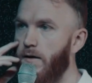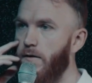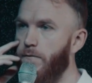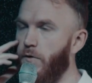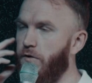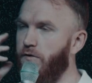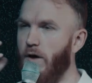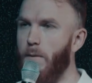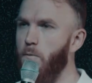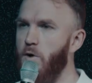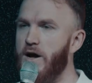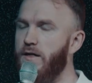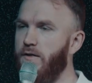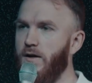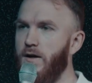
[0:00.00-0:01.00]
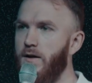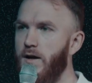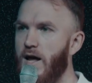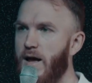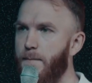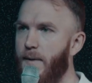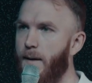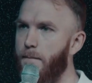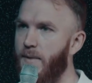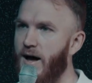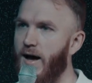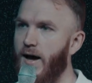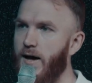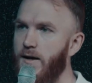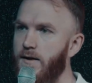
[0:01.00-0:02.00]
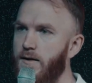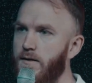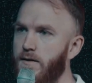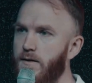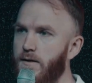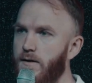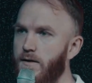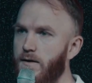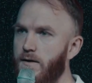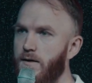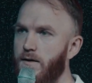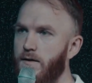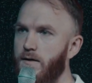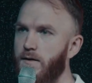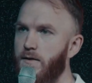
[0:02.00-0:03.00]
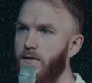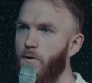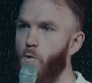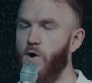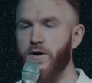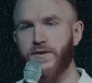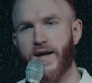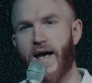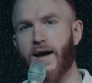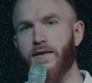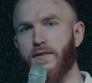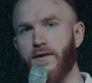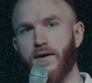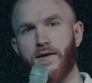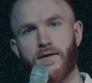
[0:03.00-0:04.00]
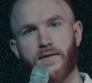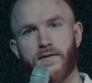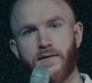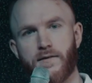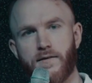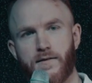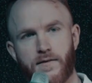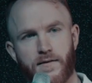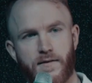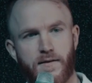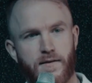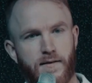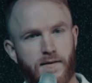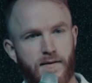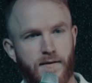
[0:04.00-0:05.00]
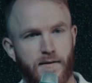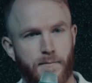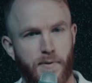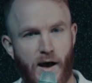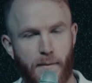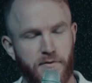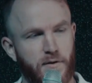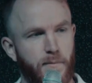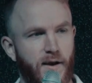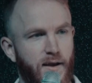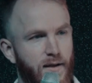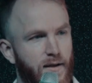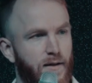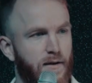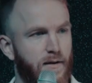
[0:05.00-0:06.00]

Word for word: for some reason in my mind, the word taxi pops in my head.